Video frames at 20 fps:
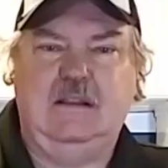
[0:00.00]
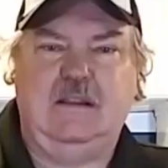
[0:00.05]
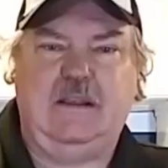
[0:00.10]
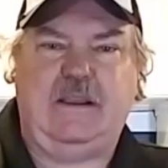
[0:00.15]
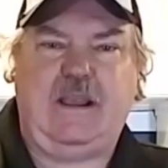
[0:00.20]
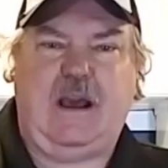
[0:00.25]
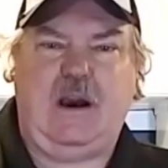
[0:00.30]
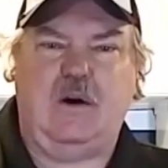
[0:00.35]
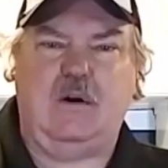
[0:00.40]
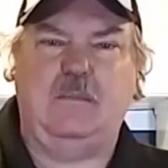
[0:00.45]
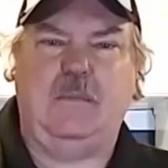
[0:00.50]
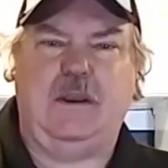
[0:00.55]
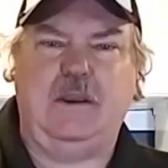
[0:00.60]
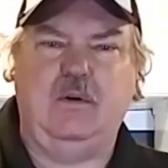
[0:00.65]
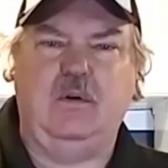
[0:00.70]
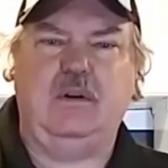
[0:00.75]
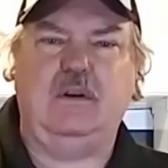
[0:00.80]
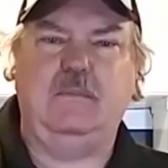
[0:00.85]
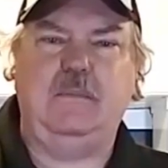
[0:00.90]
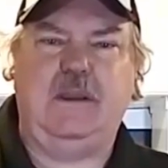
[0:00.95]
Like, how am I
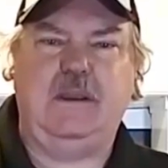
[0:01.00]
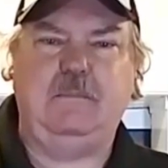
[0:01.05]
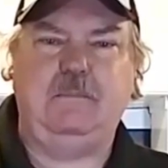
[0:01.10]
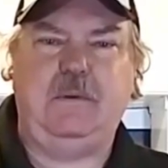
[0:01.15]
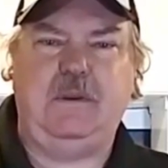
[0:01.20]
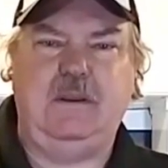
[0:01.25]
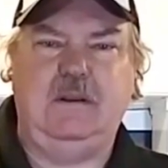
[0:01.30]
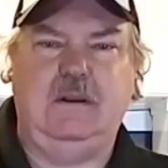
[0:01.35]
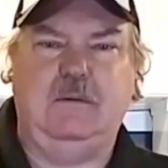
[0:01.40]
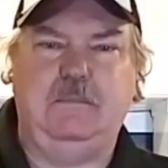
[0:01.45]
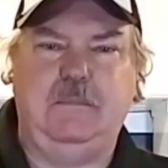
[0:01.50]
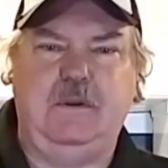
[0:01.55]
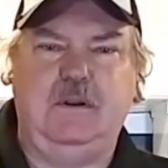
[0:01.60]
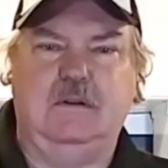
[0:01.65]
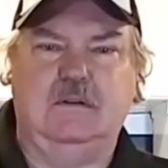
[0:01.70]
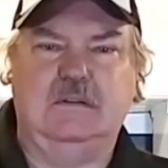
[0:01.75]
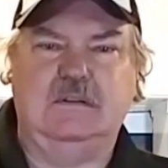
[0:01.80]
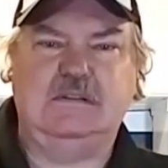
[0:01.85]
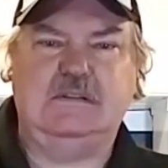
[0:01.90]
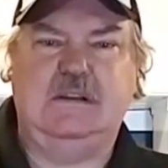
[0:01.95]
going to make peanut
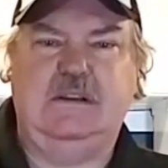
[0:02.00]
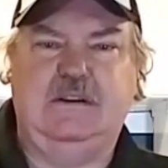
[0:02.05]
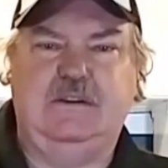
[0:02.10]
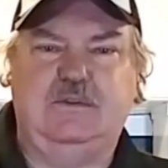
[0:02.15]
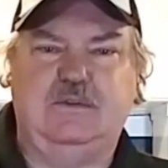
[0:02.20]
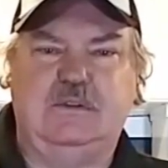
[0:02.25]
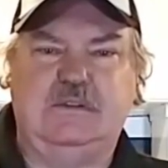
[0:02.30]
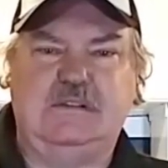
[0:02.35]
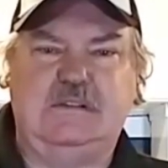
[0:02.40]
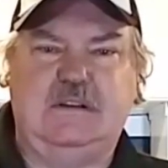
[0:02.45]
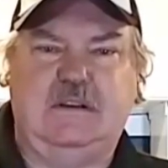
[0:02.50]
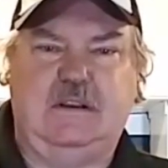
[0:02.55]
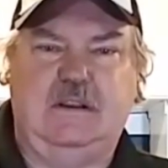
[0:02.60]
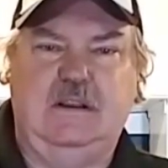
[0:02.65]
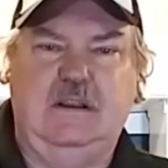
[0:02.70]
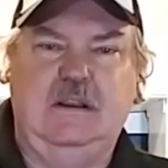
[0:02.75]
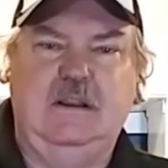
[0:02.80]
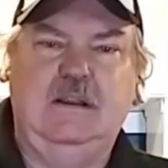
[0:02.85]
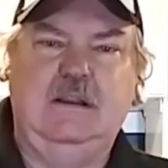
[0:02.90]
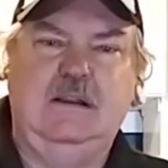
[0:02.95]
beetles interesting?
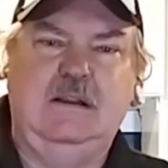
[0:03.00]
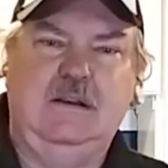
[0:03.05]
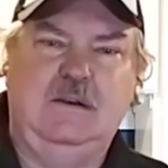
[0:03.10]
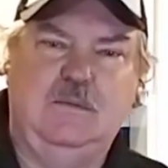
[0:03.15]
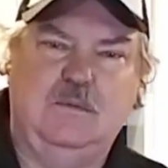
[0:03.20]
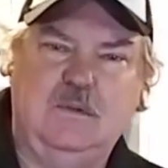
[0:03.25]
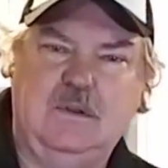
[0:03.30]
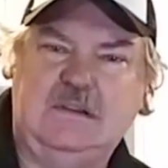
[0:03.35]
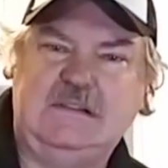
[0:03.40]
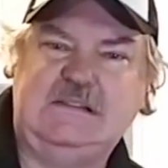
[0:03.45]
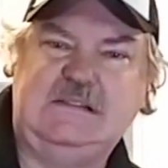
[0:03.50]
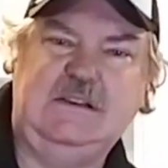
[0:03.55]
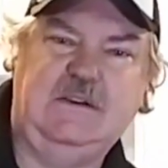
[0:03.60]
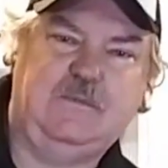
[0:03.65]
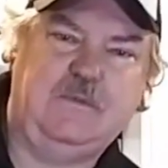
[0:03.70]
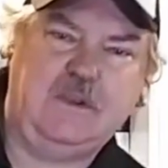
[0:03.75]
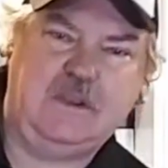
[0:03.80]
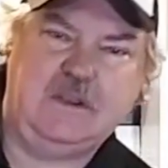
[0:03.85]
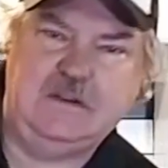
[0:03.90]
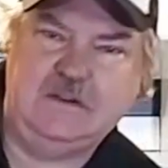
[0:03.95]
Let's see
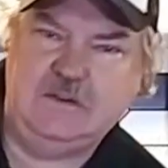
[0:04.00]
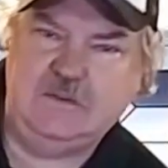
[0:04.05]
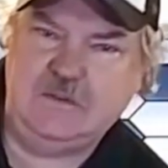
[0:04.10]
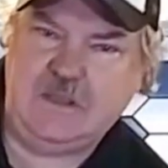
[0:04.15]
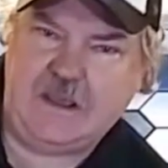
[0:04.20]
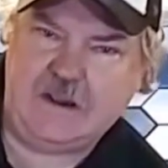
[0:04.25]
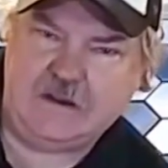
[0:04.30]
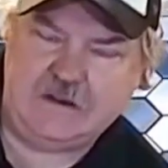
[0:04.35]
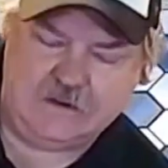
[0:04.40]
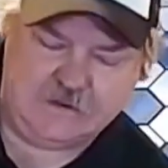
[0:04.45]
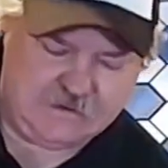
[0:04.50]
if we can do that